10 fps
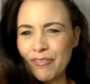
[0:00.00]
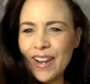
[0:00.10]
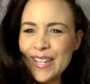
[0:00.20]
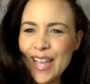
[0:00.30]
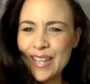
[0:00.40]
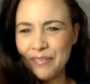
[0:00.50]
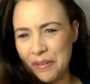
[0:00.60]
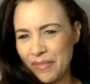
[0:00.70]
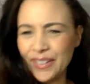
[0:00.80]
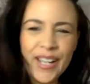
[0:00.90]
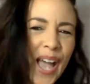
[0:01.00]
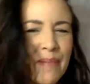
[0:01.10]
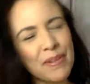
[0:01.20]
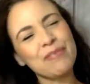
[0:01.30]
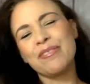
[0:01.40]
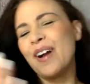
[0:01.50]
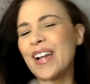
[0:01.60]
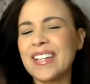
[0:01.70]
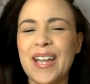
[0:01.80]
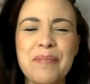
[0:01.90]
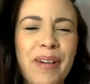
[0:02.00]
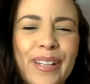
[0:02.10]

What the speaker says: Friday, everybody. Happy Friday, my